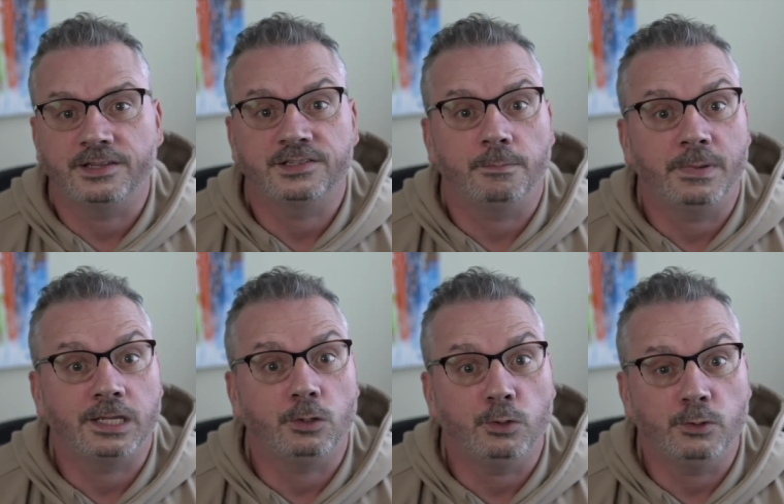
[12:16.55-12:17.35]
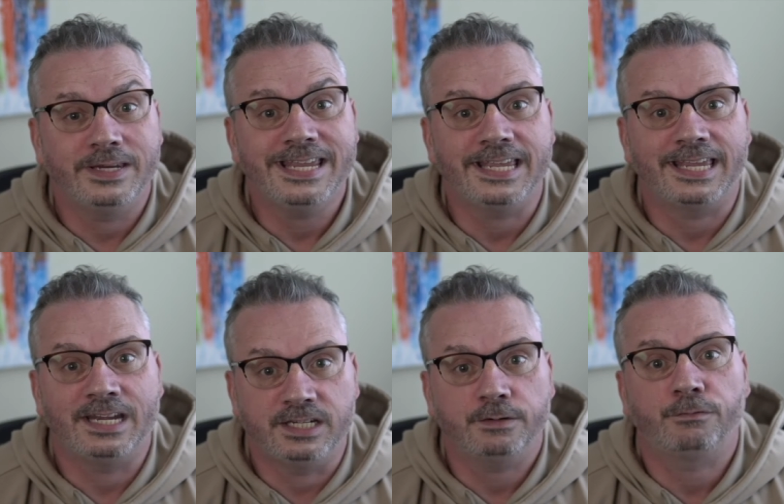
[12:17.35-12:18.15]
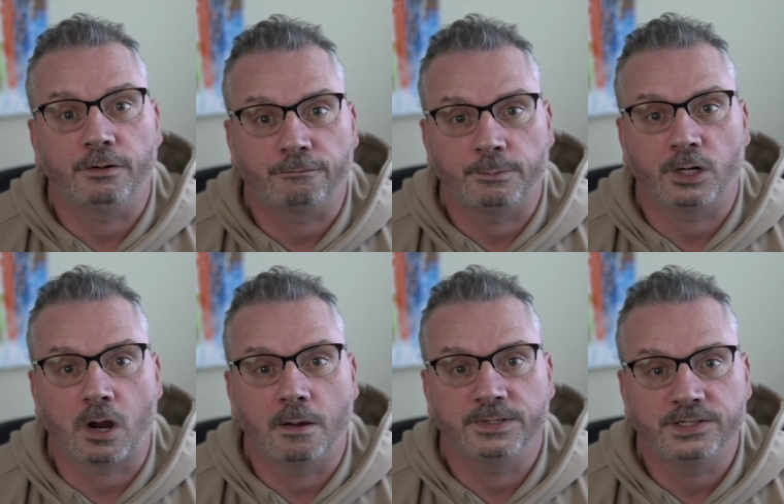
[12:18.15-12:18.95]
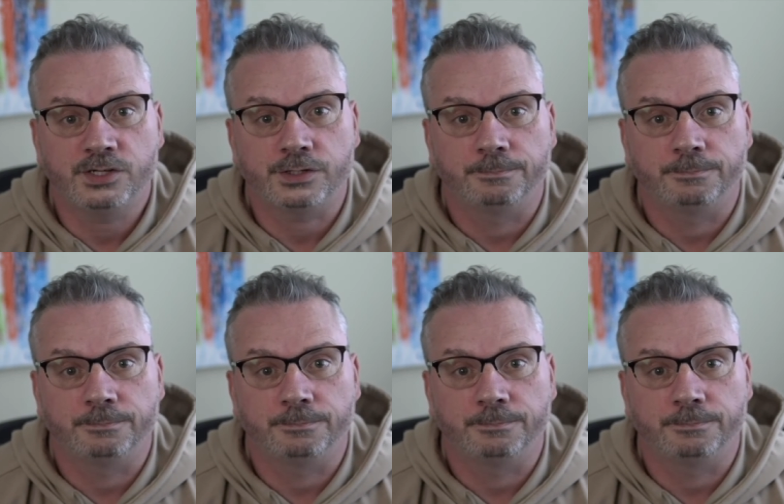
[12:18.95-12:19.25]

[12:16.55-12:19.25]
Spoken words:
that make you unique and different from your competition.